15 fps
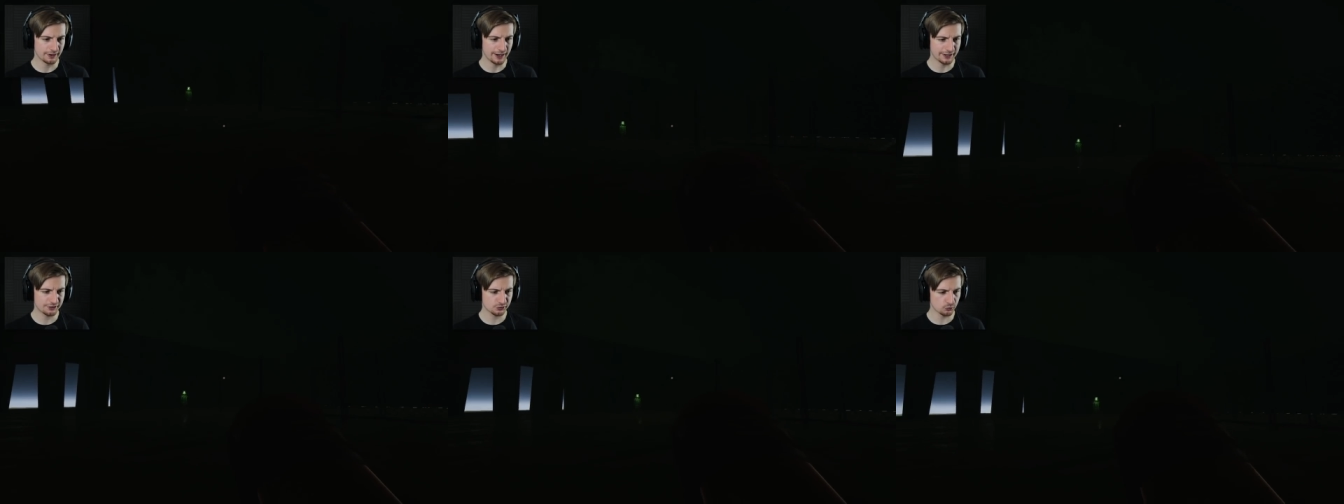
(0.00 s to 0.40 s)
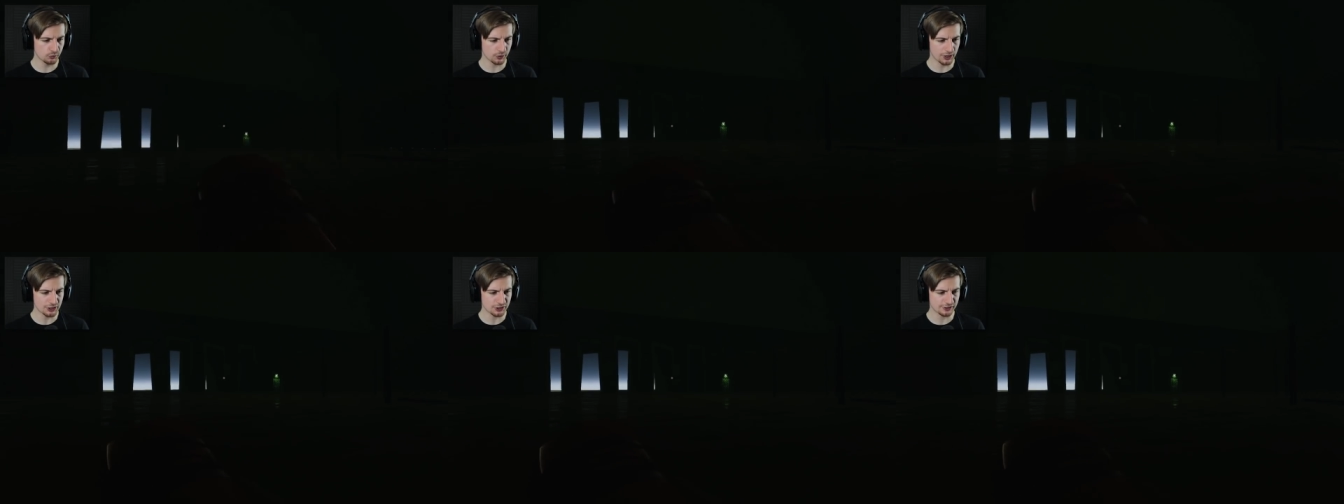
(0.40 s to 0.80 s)
I saw
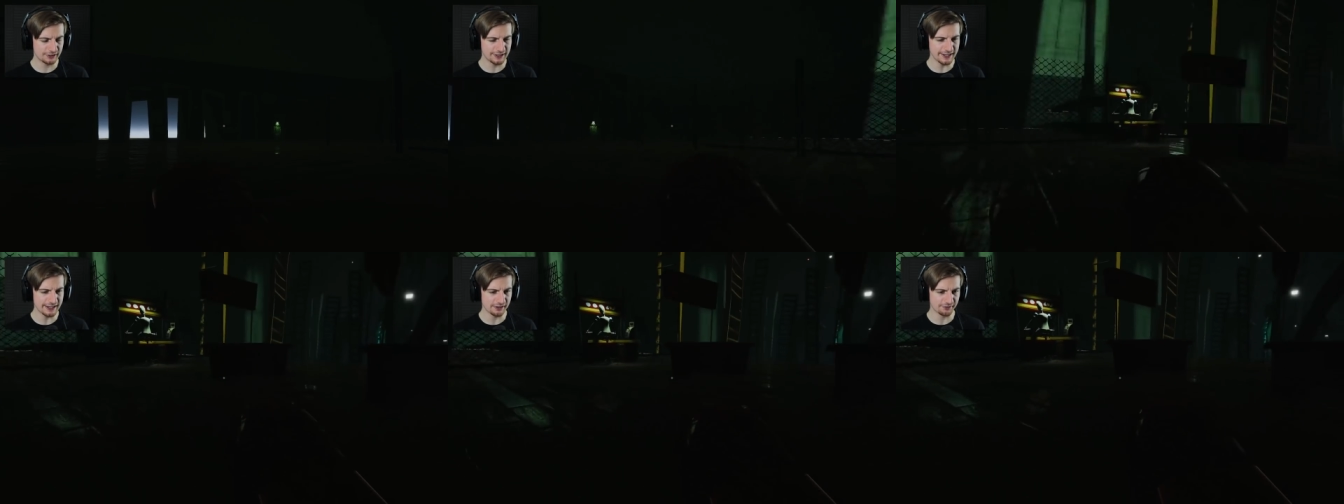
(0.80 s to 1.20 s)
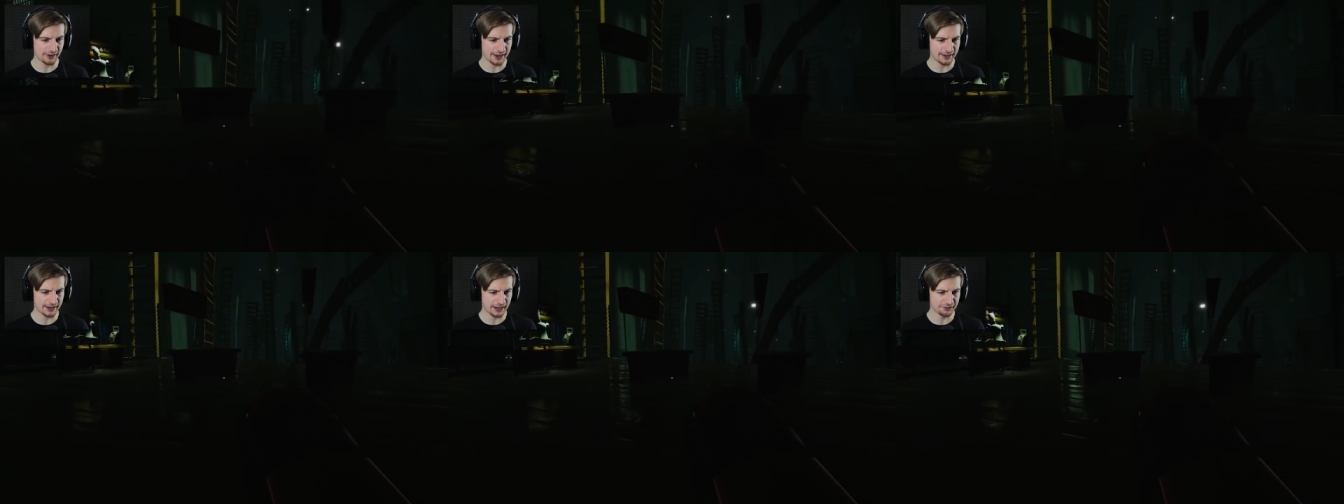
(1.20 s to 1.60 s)
a guy just leave,
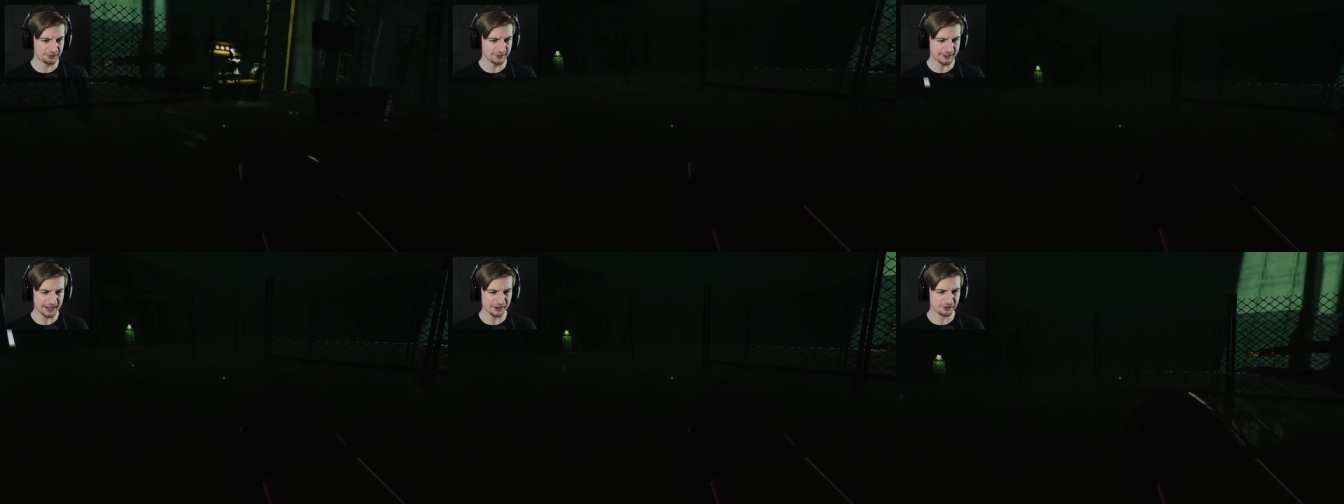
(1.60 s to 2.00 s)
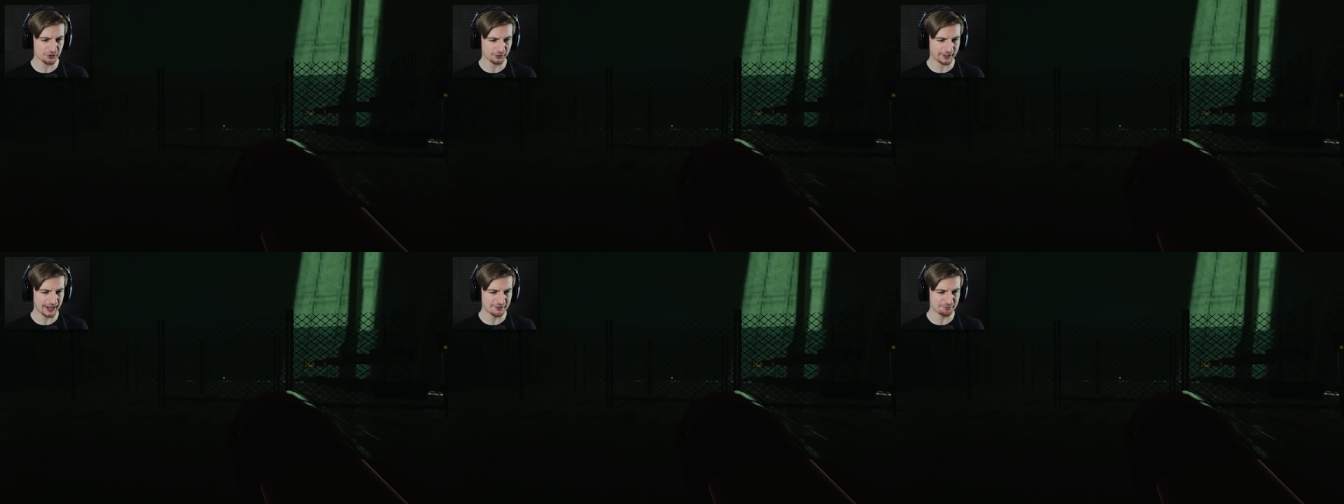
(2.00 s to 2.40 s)
and I think he's
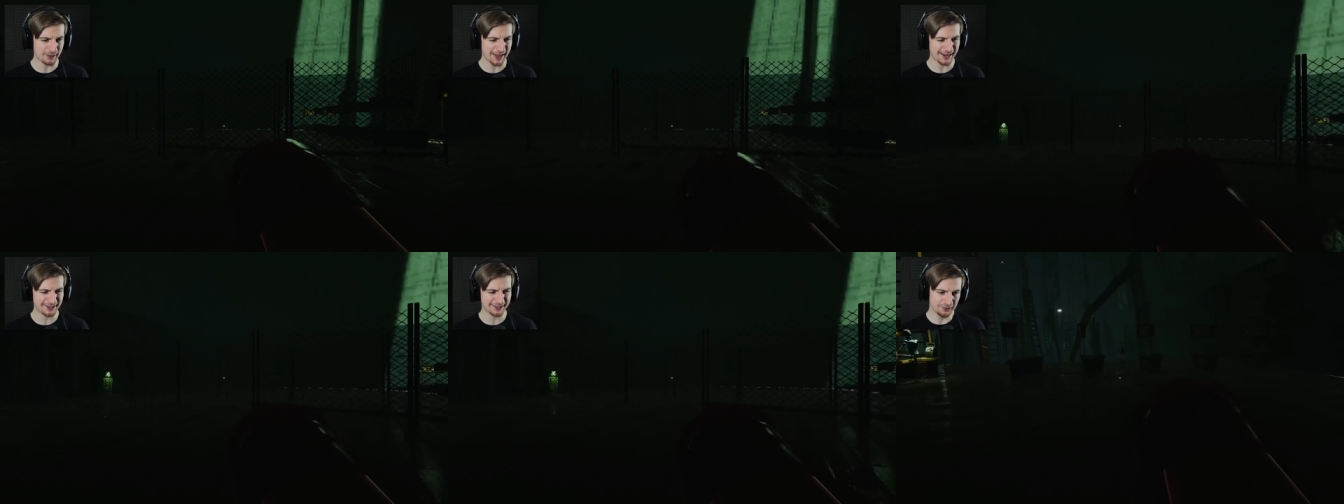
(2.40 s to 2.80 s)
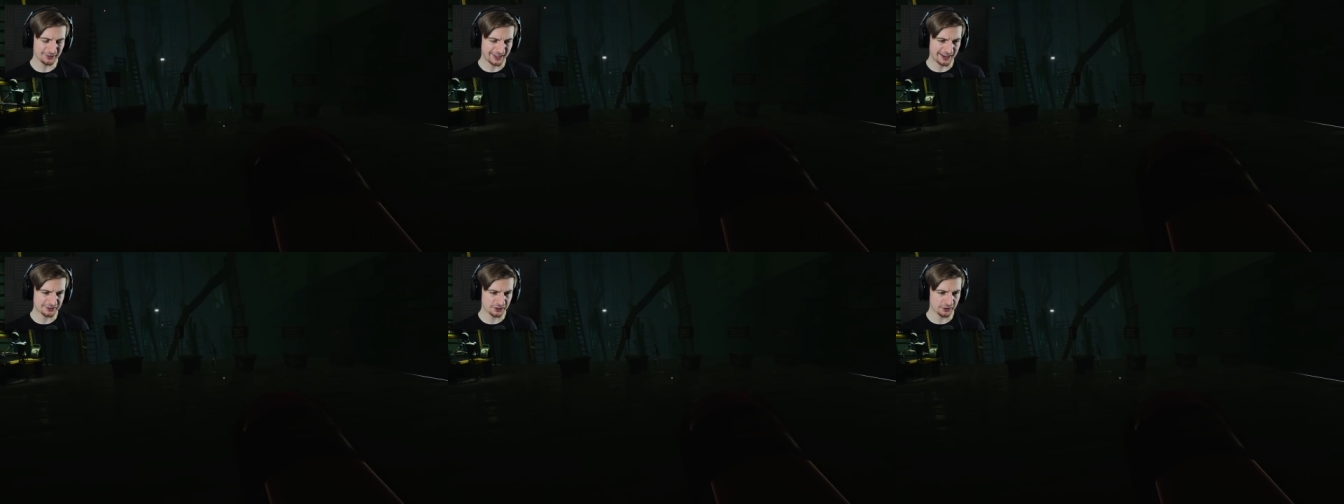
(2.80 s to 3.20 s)
not came back.
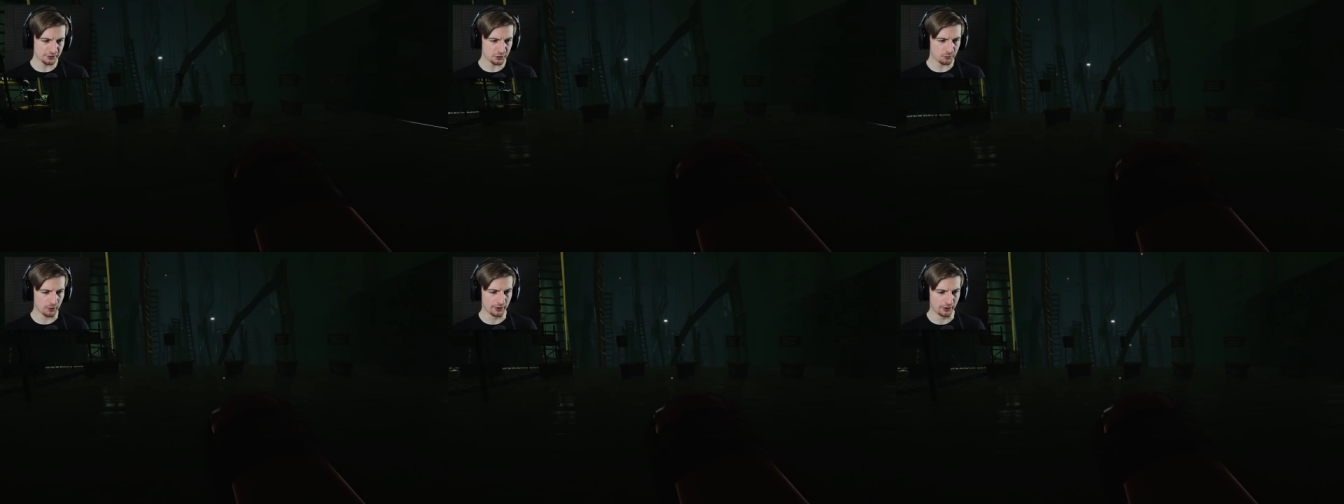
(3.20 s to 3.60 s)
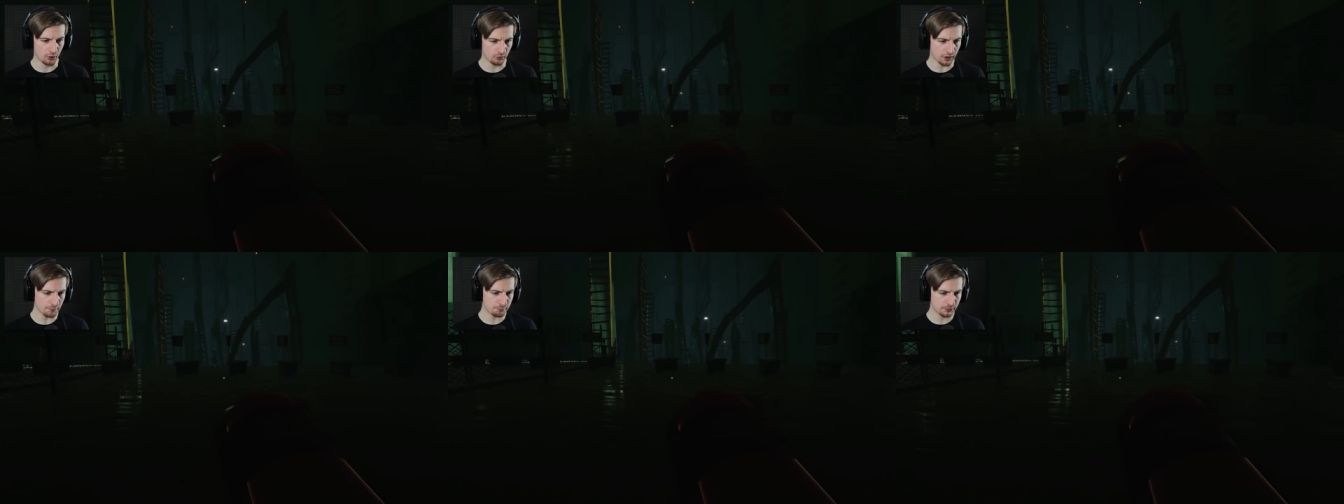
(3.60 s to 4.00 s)
Look, here's another one.
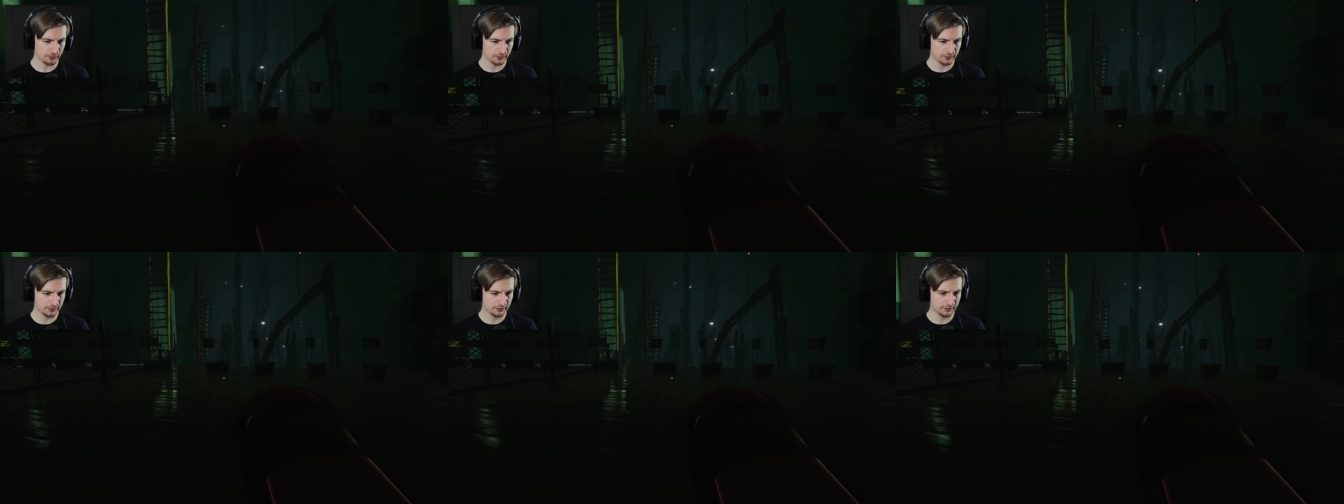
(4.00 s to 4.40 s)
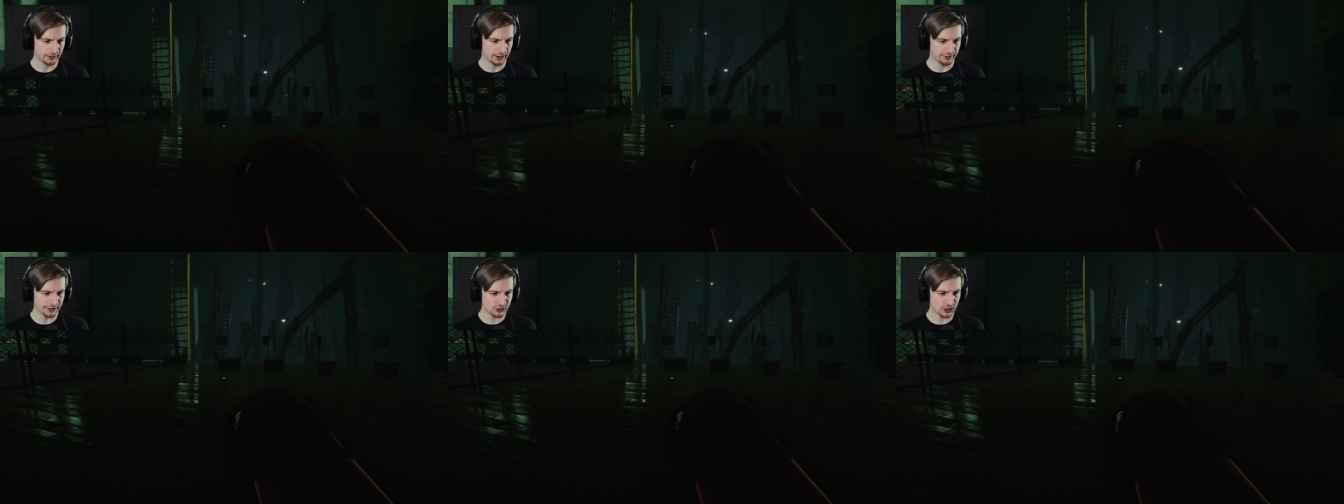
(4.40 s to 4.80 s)
Hold up.
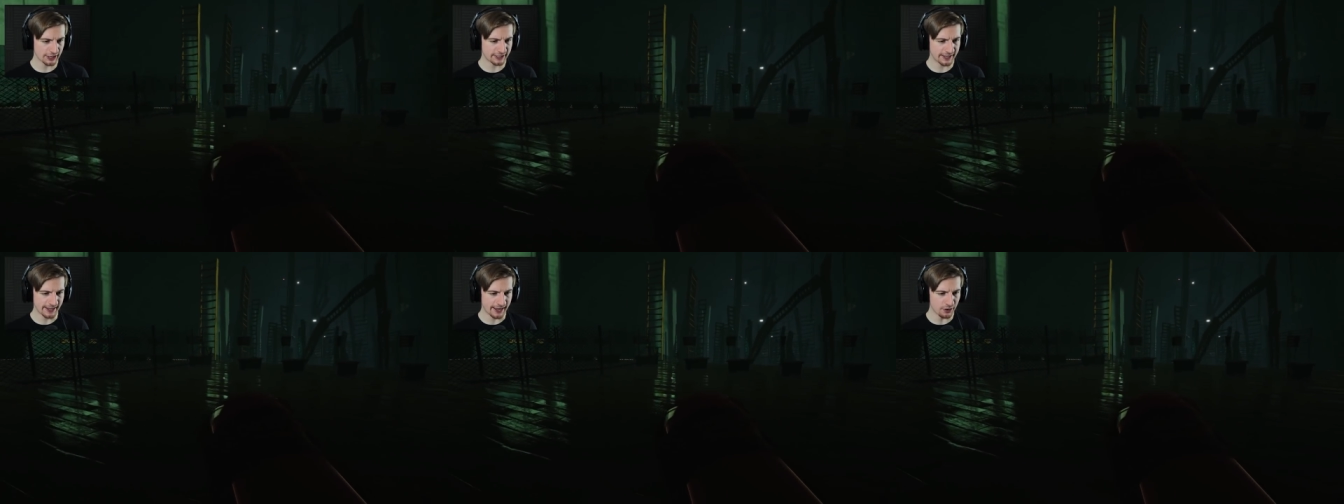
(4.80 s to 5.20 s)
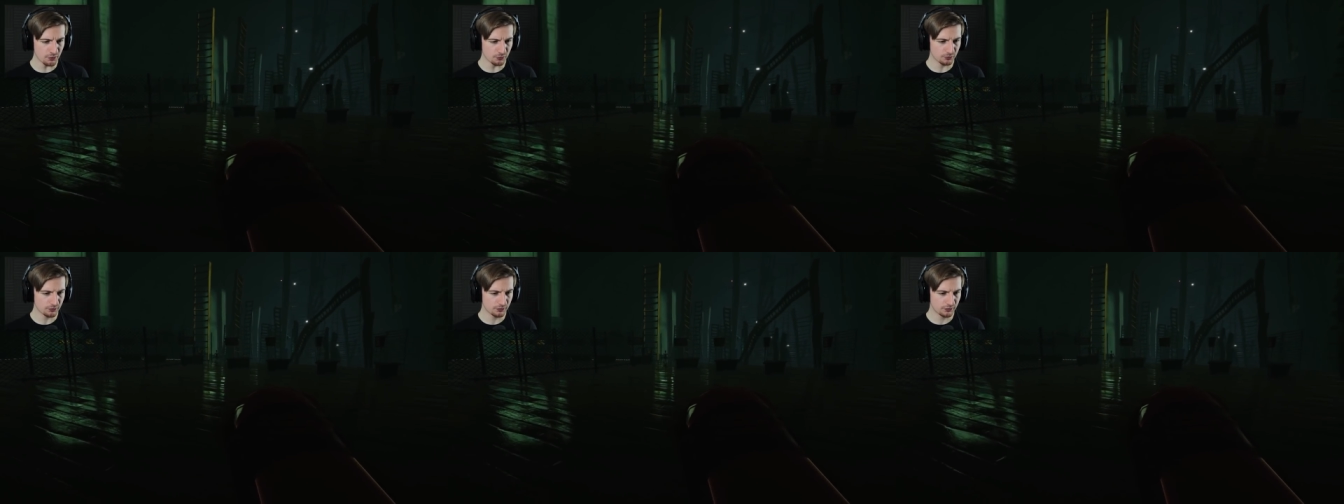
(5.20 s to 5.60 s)
Are they checking out?